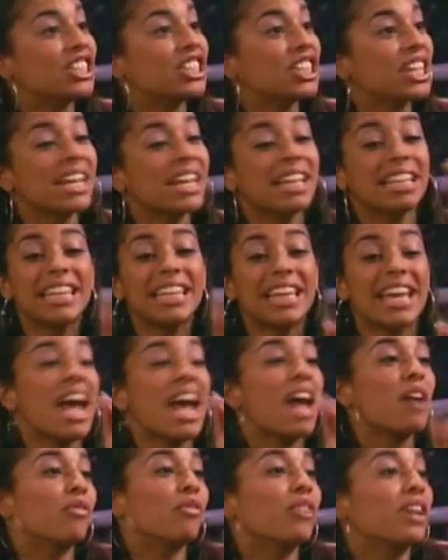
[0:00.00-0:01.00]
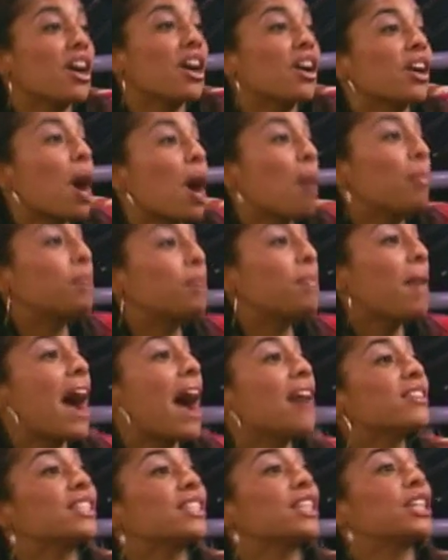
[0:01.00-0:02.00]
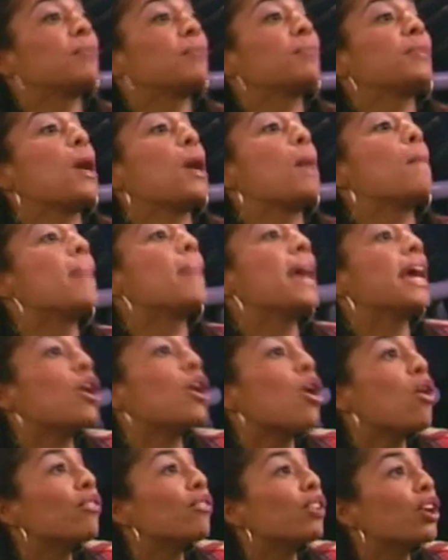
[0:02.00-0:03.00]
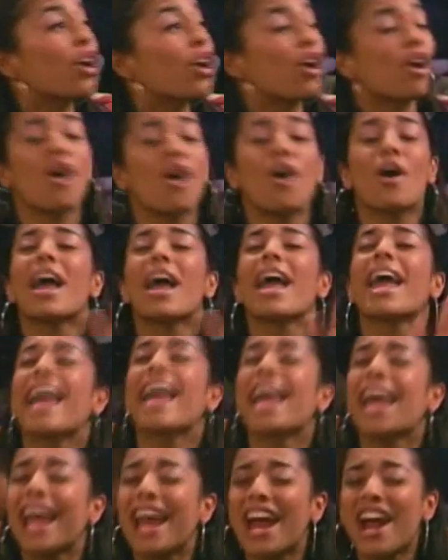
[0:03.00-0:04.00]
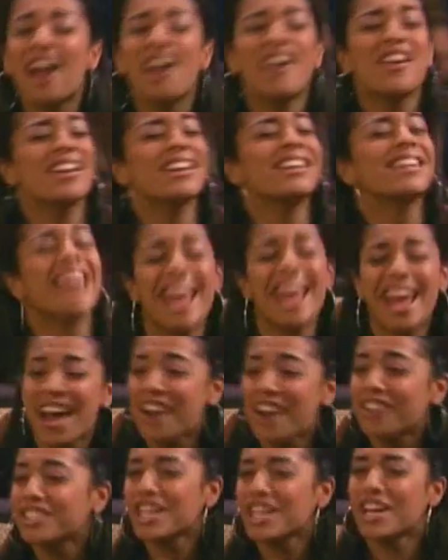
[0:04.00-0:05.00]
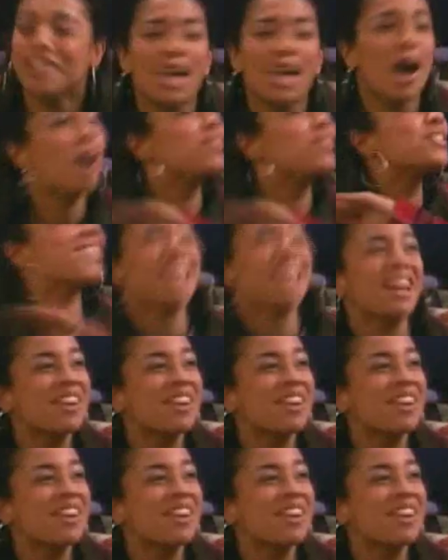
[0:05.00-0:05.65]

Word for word: Gia, Leah, and Ria are coming to my house to give me a makeover, girl. Hair, nails, clothes,